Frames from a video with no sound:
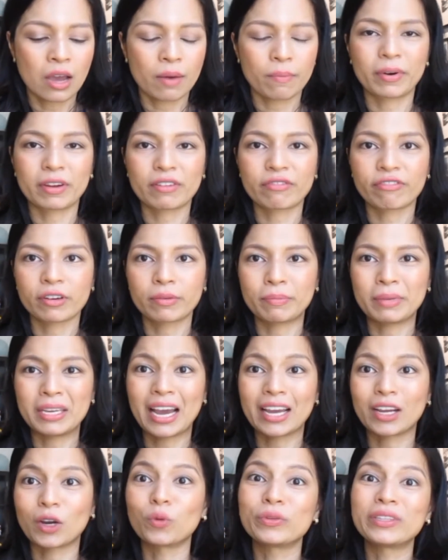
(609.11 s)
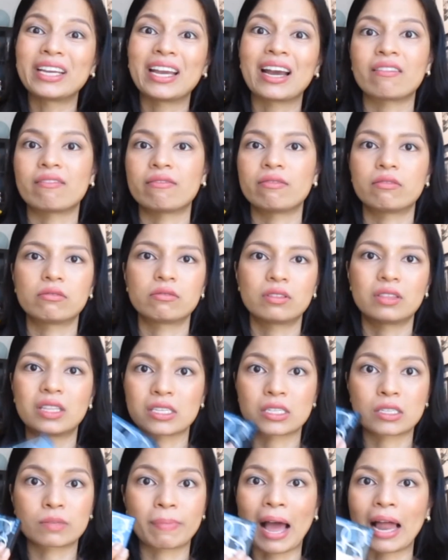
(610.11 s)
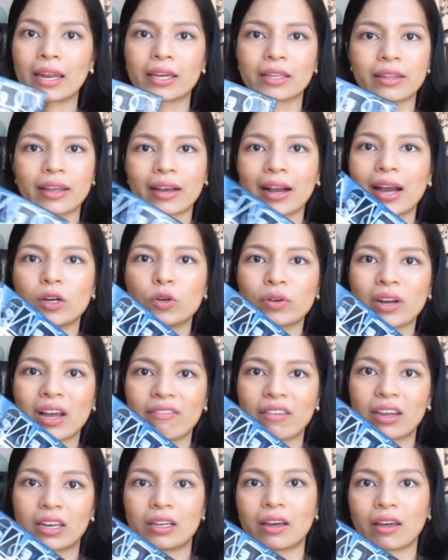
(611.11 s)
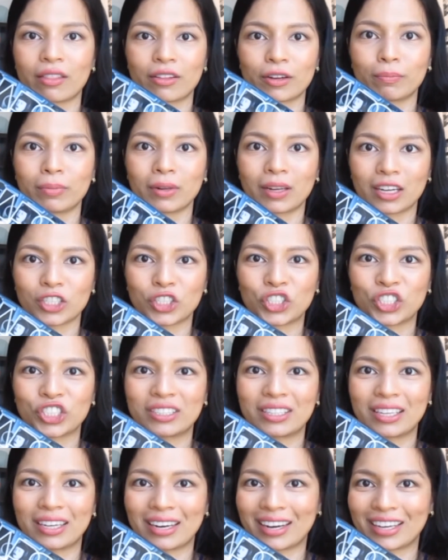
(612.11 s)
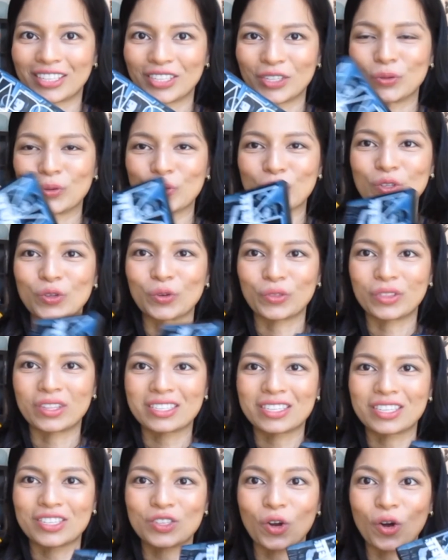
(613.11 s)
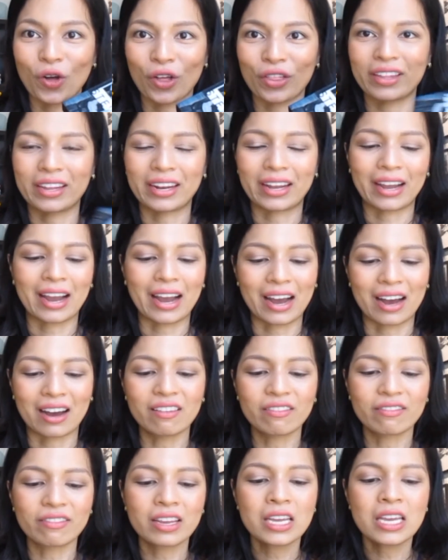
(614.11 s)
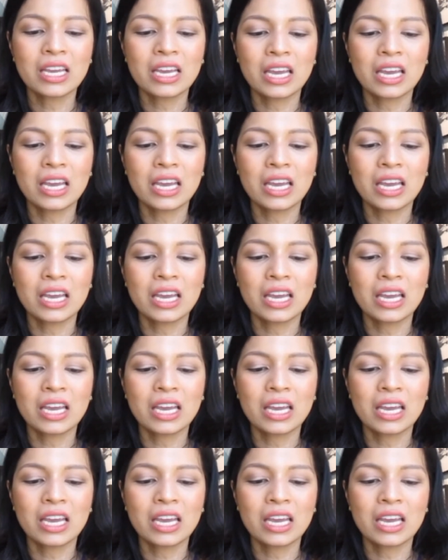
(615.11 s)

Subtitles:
But for me, I only have this palette. Like, I don't have any other blush that I use, so this is all that I have.